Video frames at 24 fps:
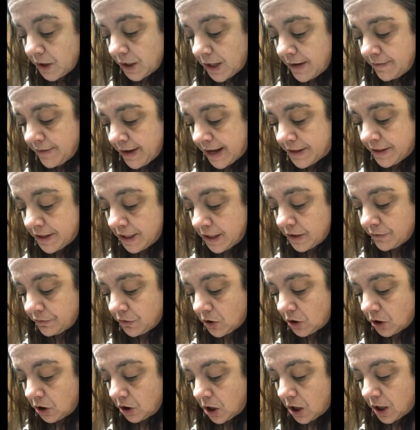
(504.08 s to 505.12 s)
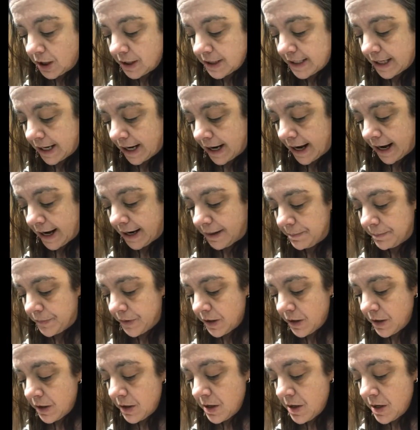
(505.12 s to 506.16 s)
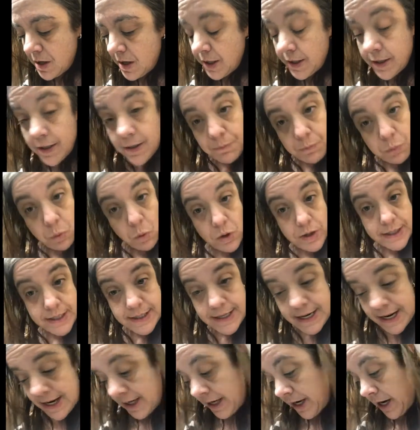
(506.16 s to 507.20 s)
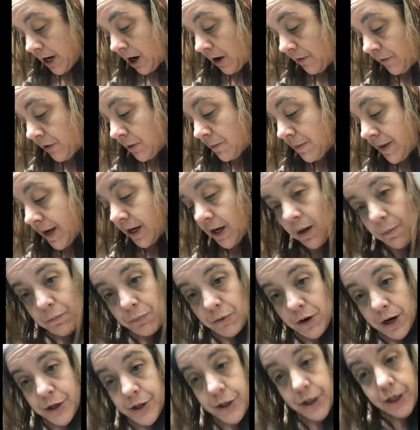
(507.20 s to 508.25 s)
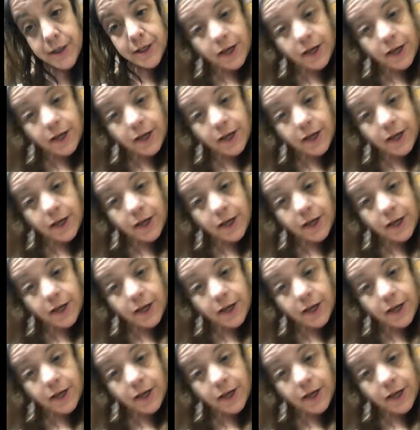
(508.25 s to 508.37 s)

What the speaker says: I've had these for a long time. It's important to take care of your makeup brushes.